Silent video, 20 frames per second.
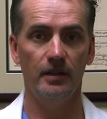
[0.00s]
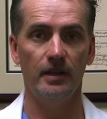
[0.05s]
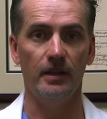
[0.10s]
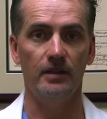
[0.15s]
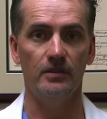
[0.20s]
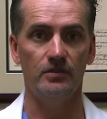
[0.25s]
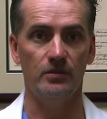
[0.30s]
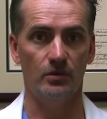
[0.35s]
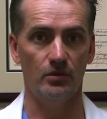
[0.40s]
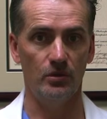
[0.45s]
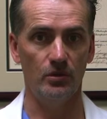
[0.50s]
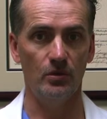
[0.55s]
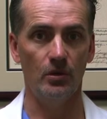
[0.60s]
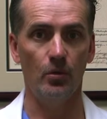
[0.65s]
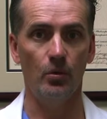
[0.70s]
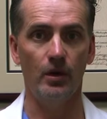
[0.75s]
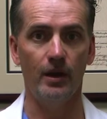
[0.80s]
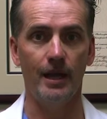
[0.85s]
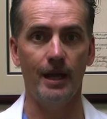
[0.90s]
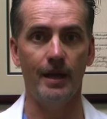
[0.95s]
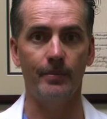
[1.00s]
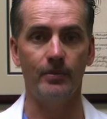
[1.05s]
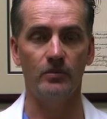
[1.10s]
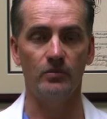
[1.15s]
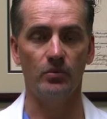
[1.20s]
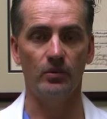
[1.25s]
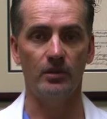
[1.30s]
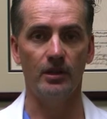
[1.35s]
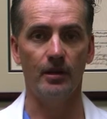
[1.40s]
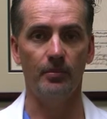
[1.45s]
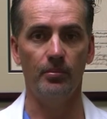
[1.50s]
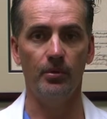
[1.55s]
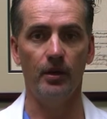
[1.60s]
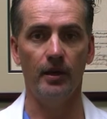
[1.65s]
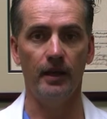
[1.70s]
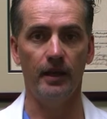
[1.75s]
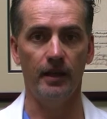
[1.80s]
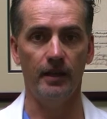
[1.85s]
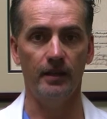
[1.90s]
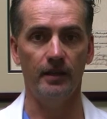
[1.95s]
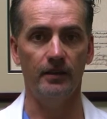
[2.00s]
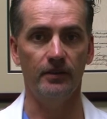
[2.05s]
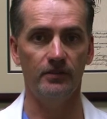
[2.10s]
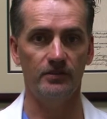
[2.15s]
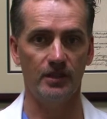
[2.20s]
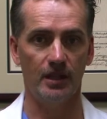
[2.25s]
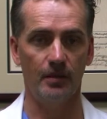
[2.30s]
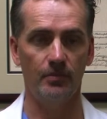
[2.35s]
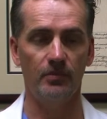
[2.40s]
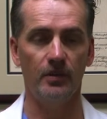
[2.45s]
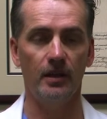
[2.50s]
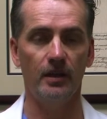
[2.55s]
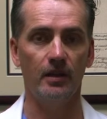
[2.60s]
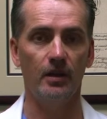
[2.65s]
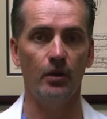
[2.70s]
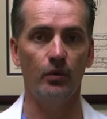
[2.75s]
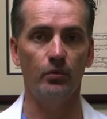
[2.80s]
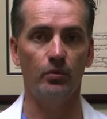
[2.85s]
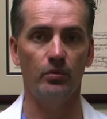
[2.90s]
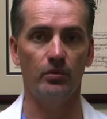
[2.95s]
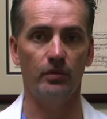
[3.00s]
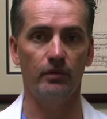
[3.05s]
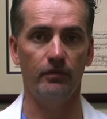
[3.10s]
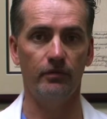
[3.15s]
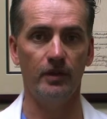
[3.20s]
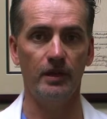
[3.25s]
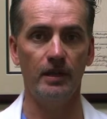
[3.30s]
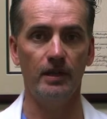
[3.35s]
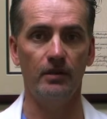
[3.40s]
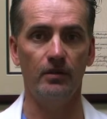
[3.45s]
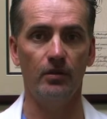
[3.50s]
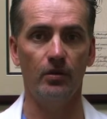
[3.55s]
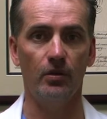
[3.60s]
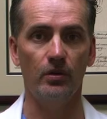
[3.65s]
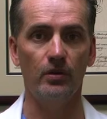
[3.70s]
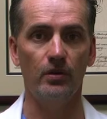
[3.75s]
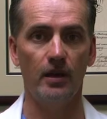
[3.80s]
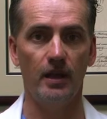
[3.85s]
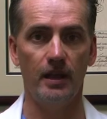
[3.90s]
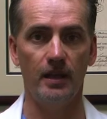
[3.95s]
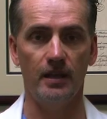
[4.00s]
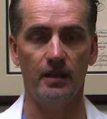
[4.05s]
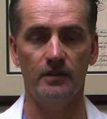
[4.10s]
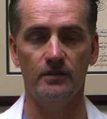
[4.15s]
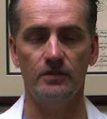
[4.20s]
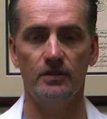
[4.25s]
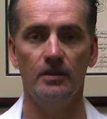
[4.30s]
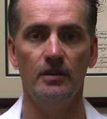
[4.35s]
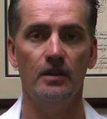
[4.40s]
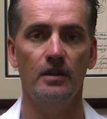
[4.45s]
And so you know what happens with that plant. And the same thing goes with your feet or your hands.